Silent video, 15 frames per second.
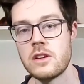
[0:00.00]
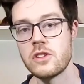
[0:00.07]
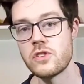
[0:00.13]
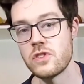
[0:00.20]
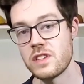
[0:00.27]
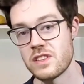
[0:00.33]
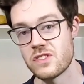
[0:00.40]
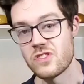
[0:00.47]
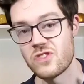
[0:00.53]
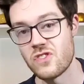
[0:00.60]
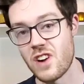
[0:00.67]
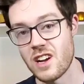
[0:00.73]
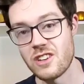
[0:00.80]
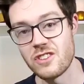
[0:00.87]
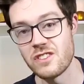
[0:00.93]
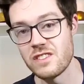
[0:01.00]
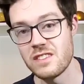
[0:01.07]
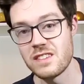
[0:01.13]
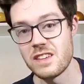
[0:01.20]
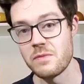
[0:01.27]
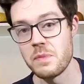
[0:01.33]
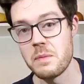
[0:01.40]
Do the instructions
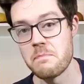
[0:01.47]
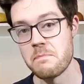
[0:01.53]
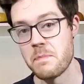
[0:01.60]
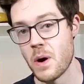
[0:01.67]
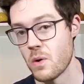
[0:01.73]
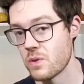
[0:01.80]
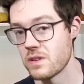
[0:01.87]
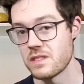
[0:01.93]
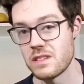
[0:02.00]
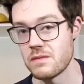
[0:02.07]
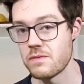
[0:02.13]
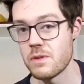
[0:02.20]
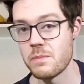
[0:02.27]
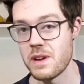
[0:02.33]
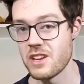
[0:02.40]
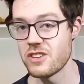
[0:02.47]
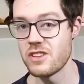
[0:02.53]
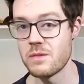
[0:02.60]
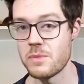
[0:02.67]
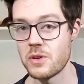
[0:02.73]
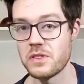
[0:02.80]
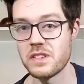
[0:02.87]
give me bonus information
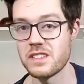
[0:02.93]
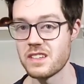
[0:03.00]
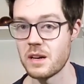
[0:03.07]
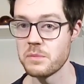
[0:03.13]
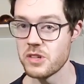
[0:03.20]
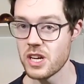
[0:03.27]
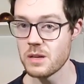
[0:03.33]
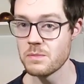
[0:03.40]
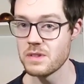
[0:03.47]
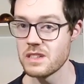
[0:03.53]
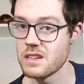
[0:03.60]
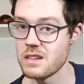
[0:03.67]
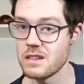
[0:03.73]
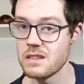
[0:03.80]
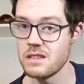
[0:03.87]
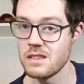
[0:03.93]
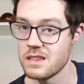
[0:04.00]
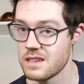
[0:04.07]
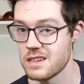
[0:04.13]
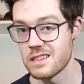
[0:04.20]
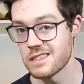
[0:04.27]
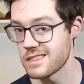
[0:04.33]
about the subject material?
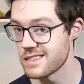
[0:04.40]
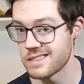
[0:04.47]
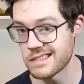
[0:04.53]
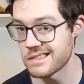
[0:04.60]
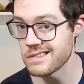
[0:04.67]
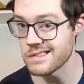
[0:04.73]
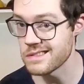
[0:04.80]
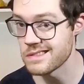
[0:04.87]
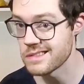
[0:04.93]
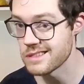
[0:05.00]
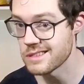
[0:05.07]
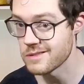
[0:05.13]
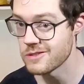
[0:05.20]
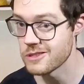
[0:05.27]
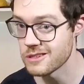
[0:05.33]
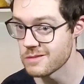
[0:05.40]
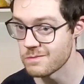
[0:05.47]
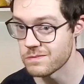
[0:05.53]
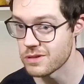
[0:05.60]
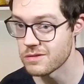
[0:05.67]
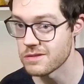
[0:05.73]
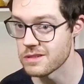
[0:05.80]
Because I'm just going to give you some
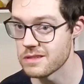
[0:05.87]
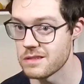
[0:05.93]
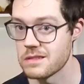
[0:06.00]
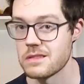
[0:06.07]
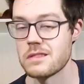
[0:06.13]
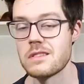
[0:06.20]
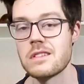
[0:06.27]
points.